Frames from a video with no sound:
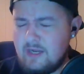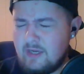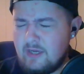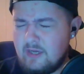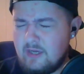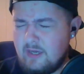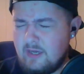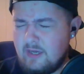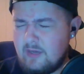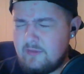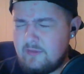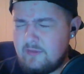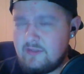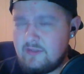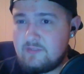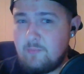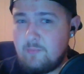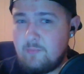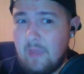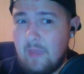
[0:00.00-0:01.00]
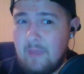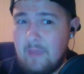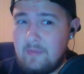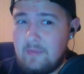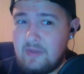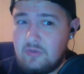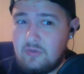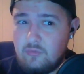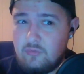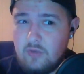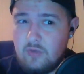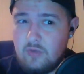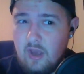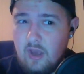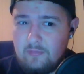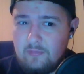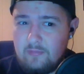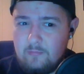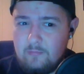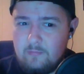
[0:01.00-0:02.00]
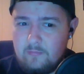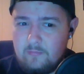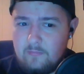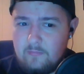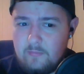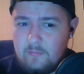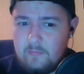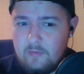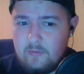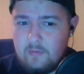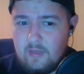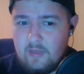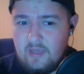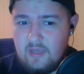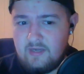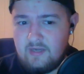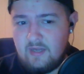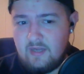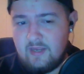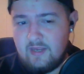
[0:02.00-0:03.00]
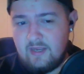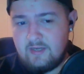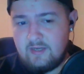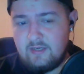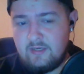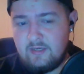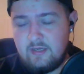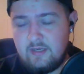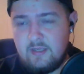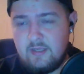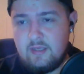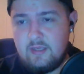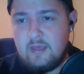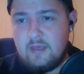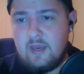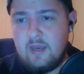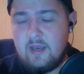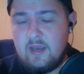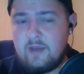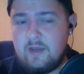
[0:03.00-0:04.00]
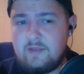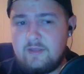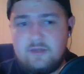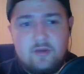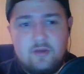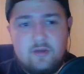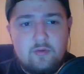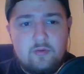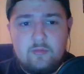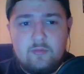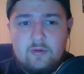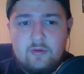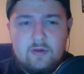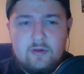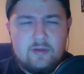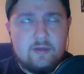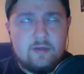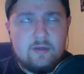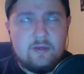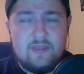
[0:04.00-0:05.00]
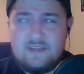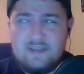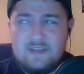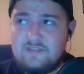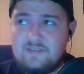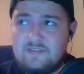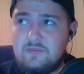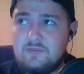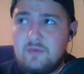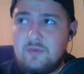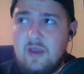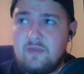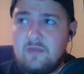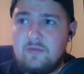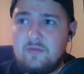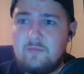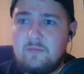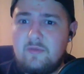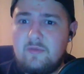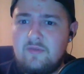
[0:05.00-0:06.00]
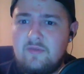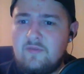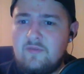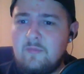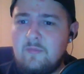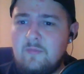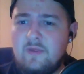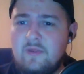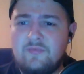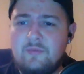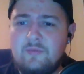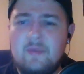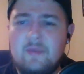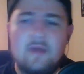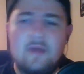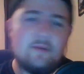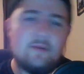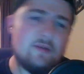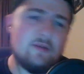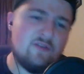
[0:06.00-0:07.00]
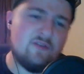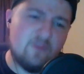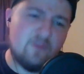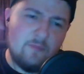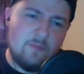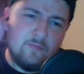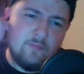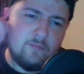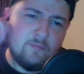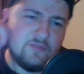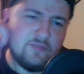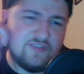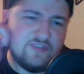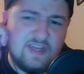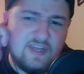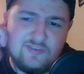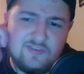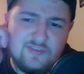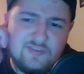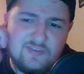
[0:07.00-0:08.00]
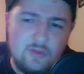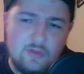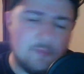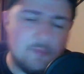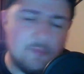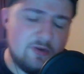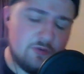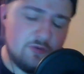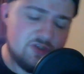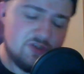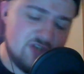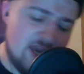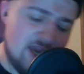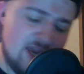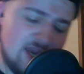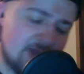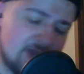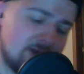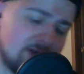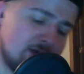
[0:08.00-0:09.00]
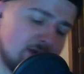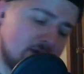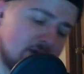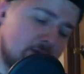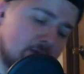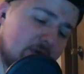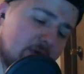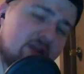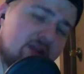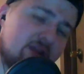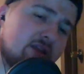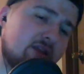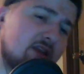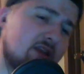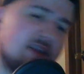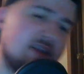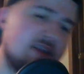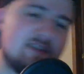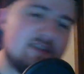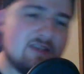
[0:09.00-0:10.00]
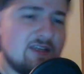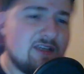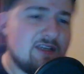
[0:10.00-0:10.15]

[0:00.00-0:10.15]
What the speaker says: I think it's Batman New Gotham, and I had I think it's New Gotham. If I'm mistaken, someone let me know in the chat. But he's